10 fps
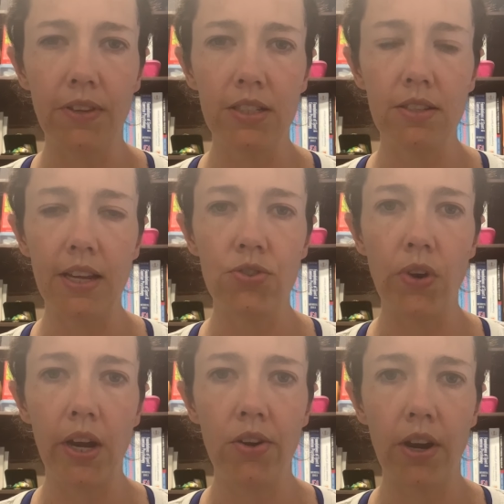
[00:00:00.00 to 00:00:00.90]
That's
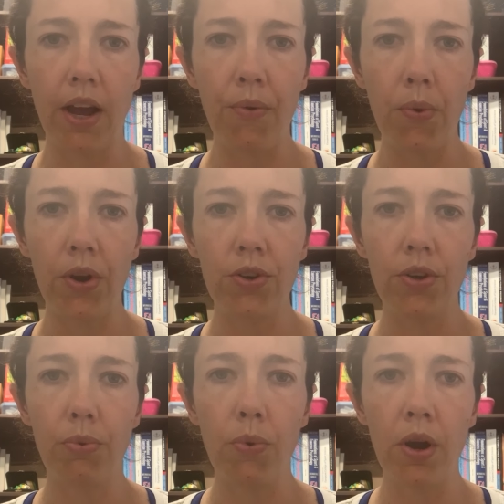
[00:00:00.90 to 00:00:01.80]
really not how we want to do
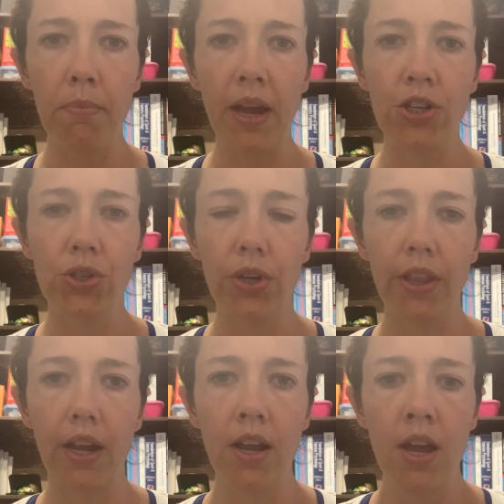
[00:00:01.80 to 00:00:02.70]
it. We want to make sure
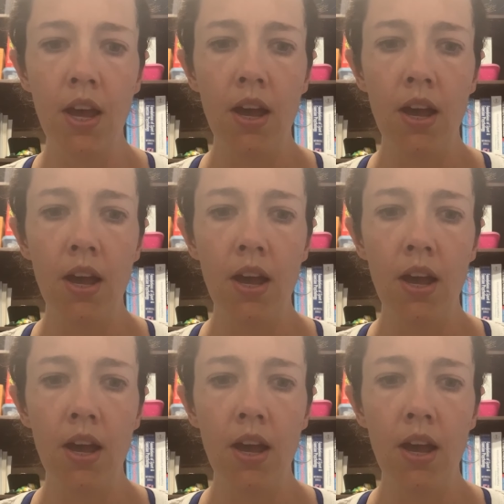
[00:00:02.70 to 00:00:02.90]
that